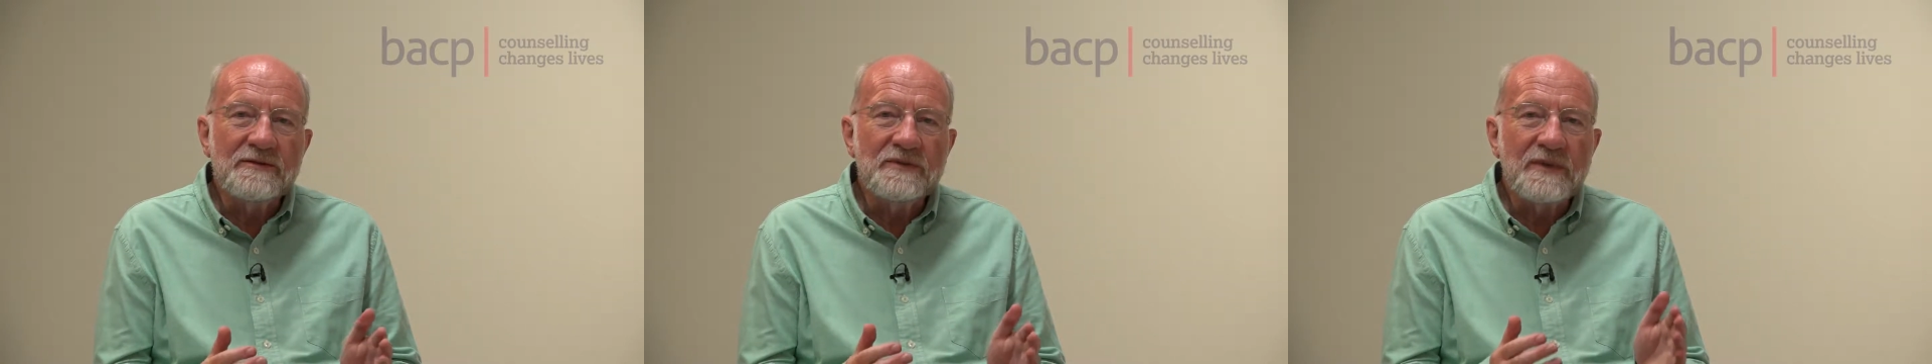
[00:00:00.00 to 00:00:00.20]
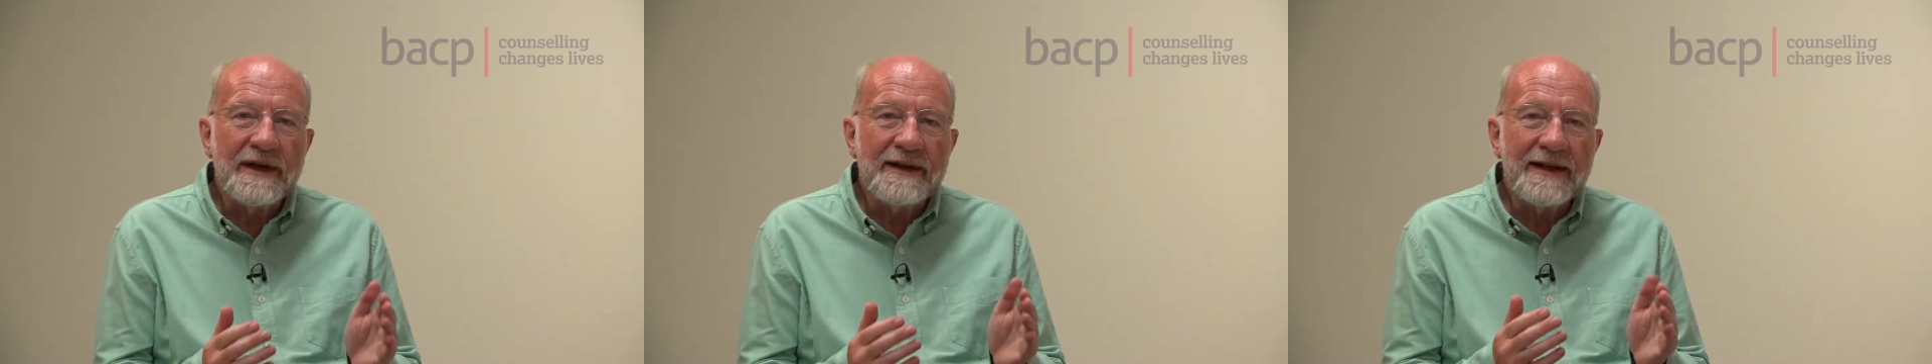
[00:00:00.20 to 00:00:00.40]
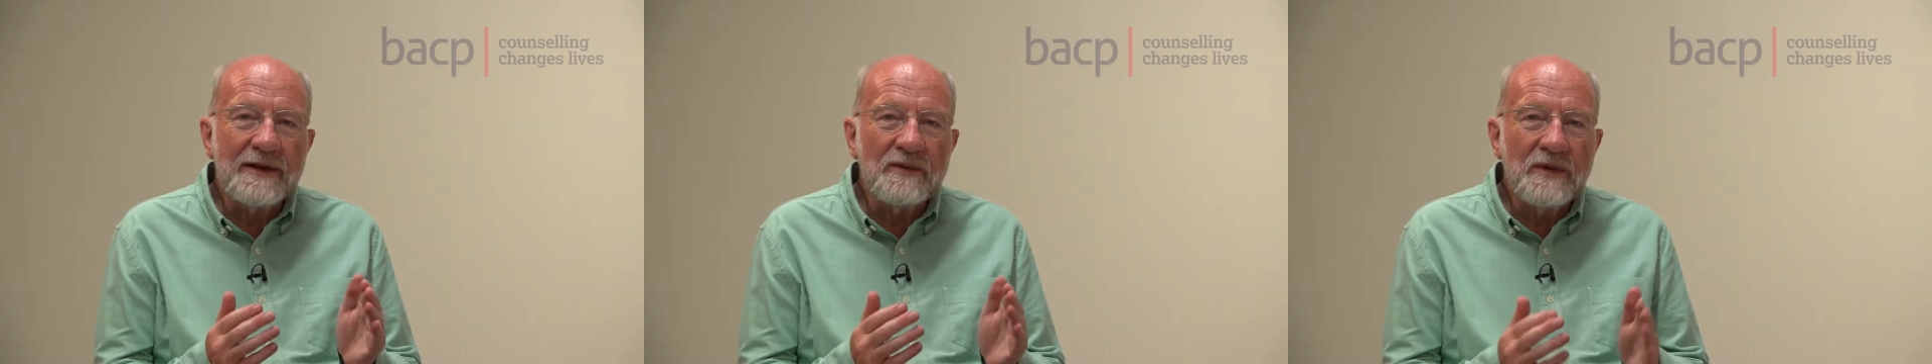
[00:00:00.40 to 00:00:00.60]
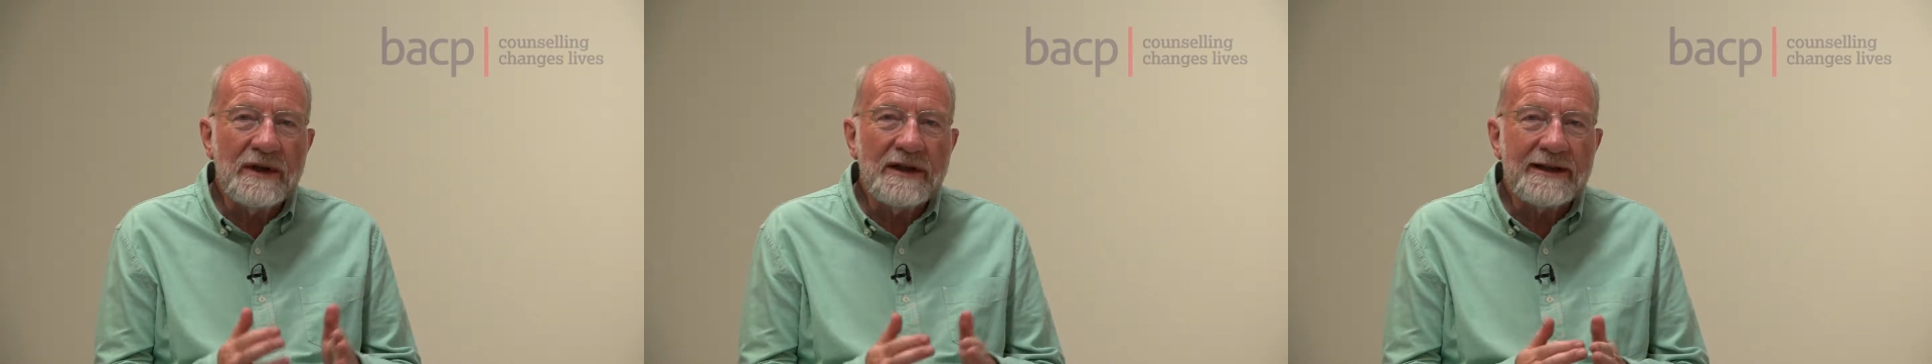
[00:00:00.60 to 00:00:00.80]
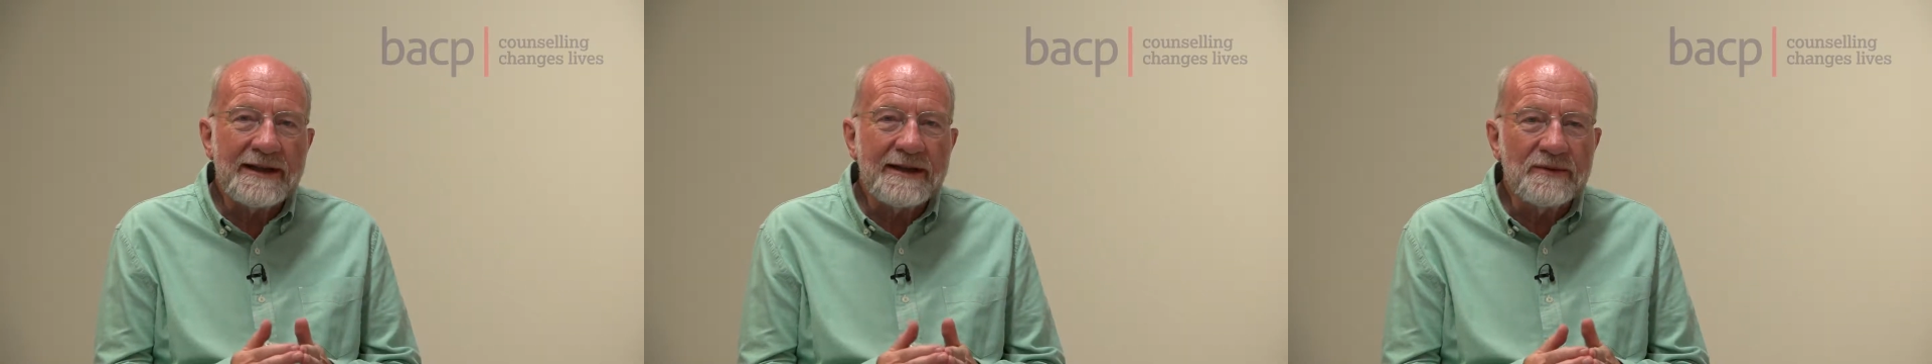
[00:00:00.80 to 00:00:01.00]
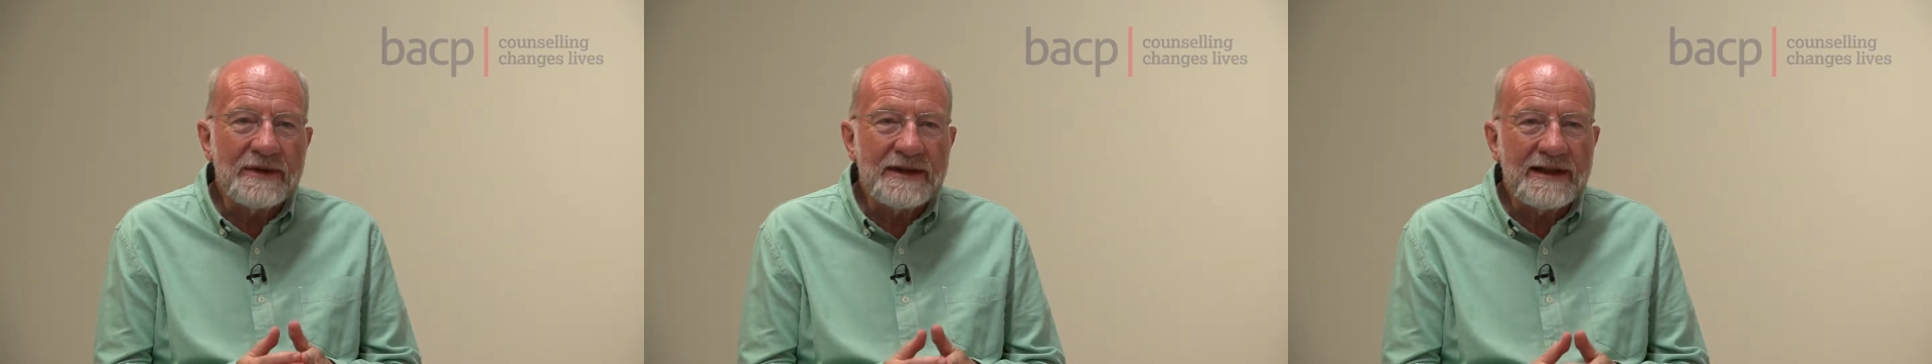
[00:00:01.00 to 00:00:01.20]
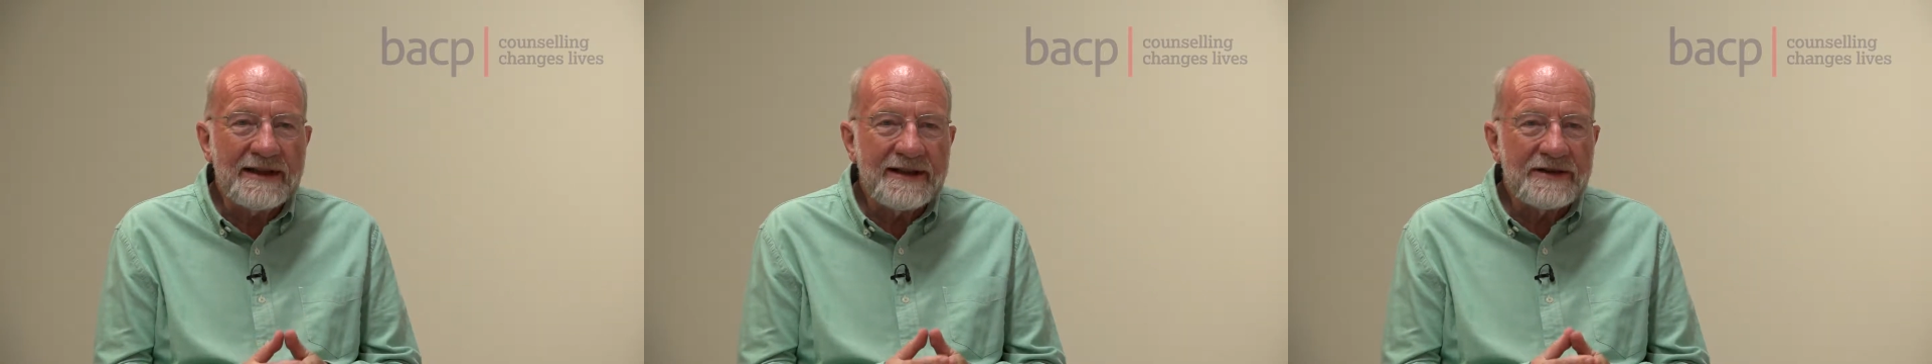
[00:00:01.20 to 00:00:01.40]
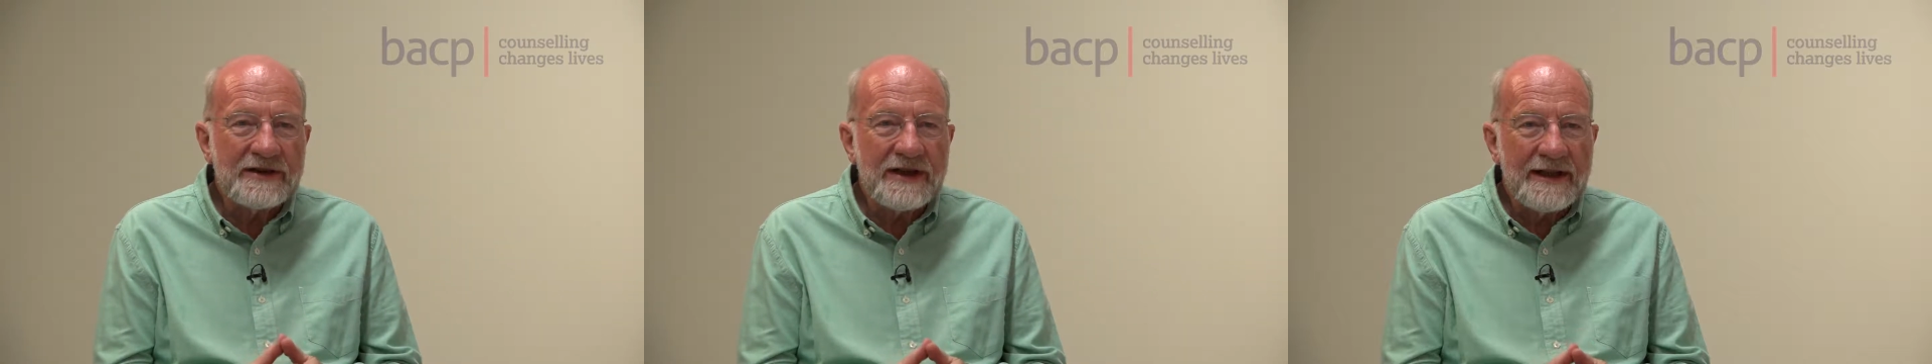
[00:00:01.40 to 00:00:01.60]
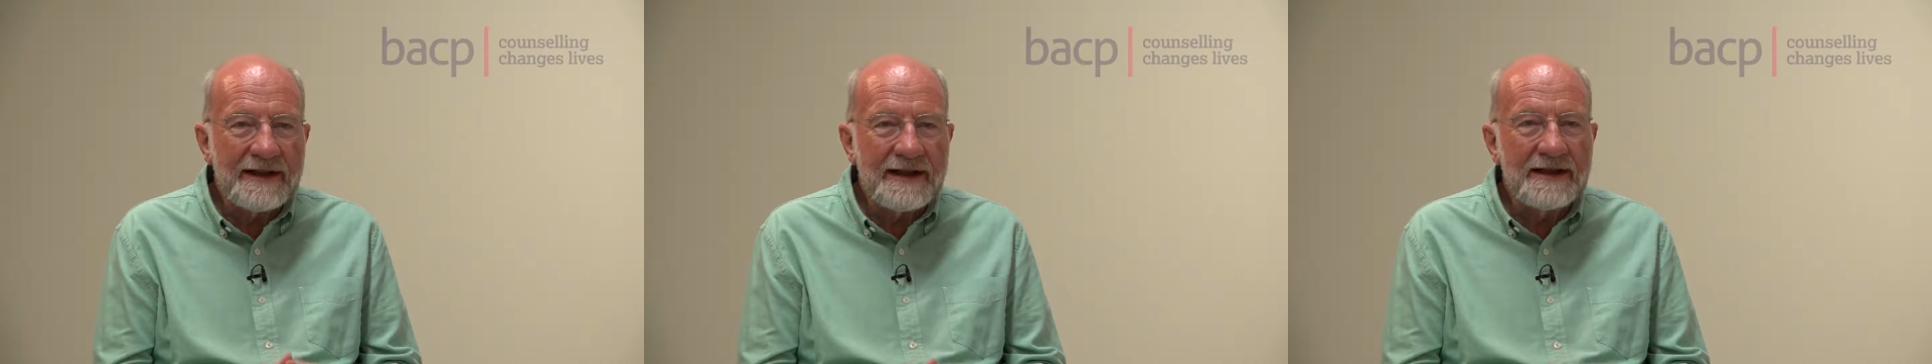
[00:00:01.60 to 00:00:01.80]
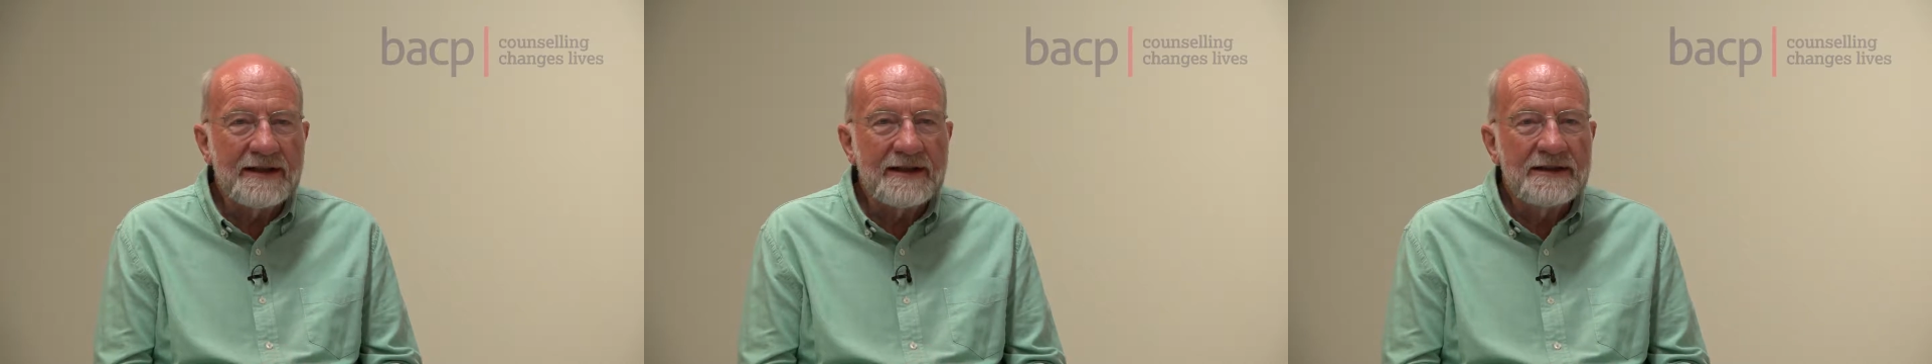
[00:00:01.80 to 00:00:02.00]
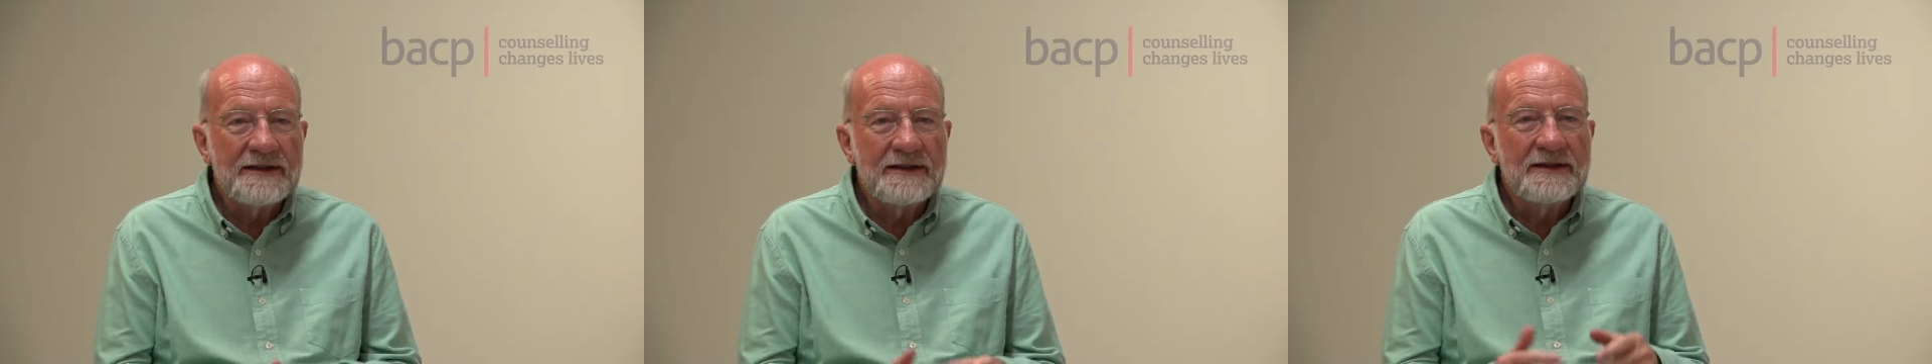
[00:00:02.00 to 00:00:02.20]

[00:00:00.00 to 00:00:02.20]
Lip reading: when they're working with each other